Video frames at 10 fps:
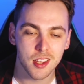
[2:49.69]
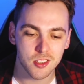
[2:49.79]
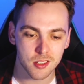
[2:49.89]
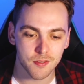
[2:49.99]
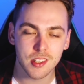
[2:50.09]

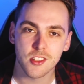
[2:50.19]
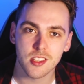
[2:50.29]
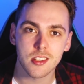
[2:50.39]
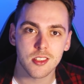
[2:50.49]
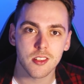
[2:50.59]
to finish
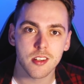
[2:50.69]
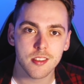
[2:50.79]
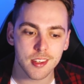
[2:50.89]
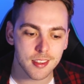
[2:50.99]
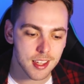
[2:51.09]
this
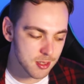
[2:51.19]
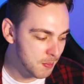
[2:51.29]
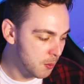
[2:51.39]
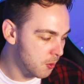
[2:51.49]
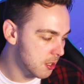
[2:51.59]
series, and that's a
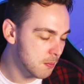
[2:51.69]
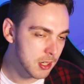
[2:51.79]
bit weird